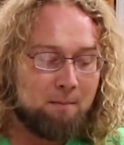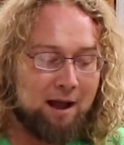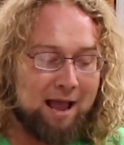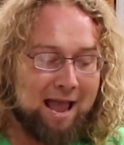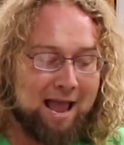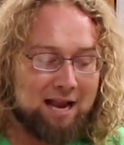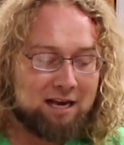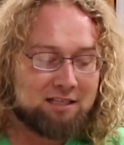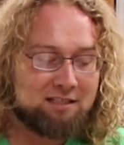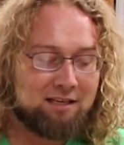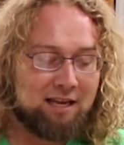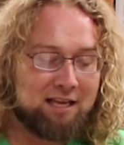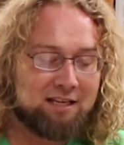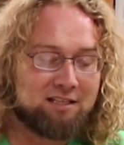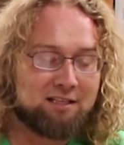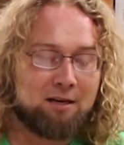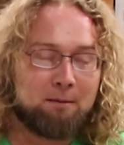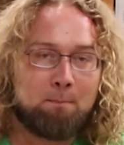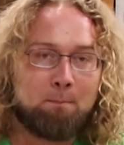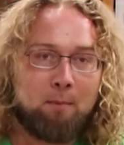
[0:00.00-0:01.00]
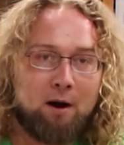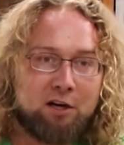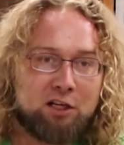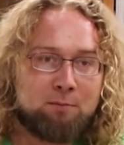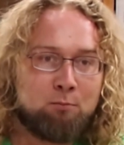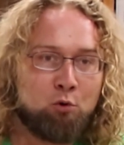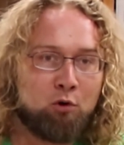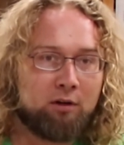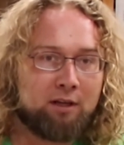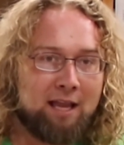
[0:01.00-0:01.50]
access to much
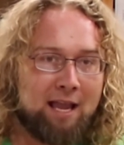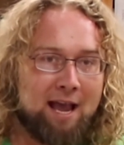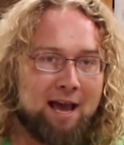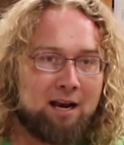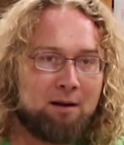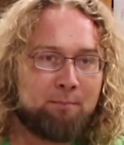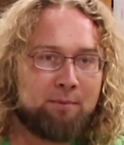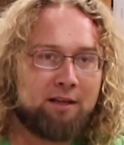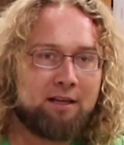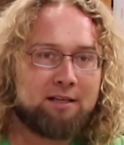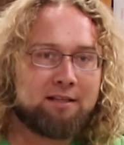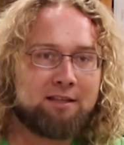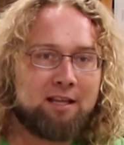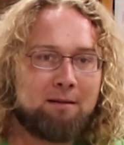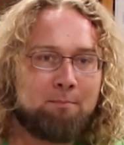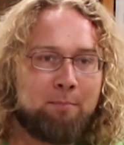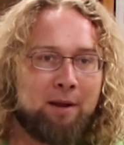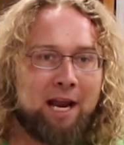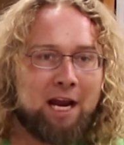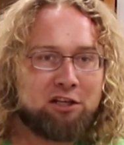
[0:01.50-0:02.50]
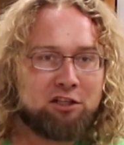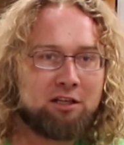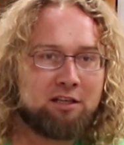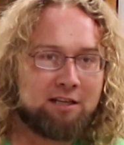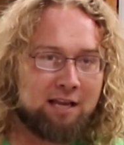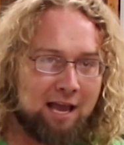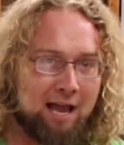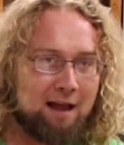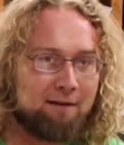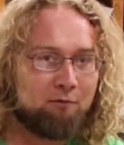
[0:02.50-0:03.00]
more cannabis than patients
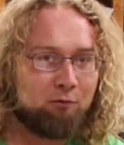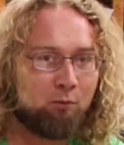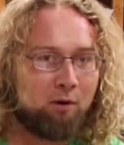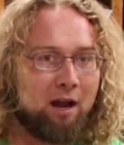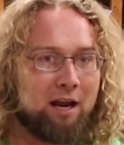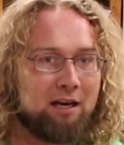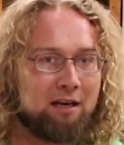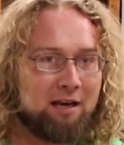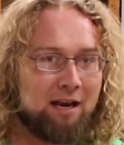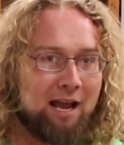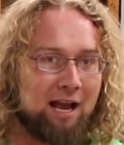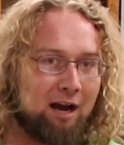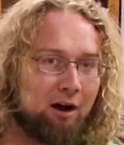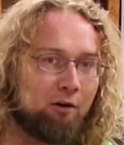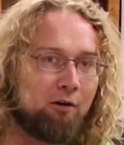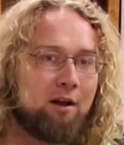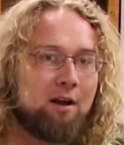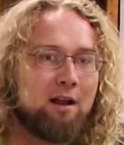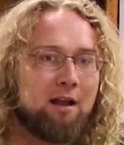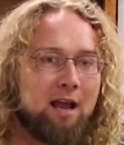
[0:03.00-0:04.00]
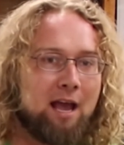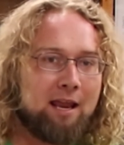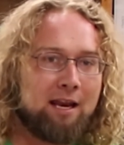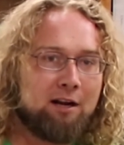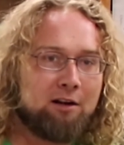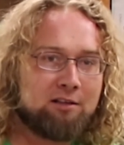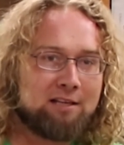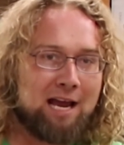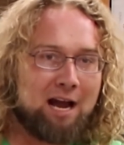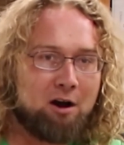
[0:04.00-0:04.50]
have right now. And
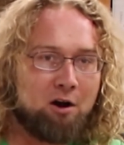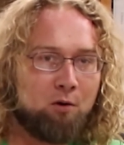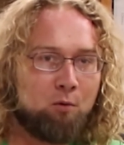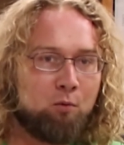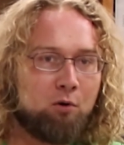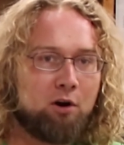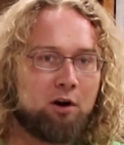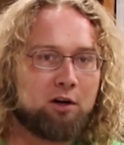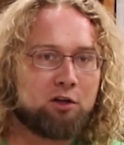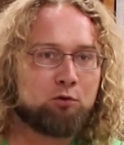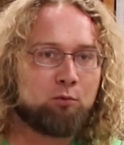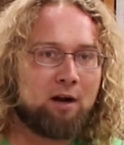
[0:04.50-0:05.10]
here's how it works.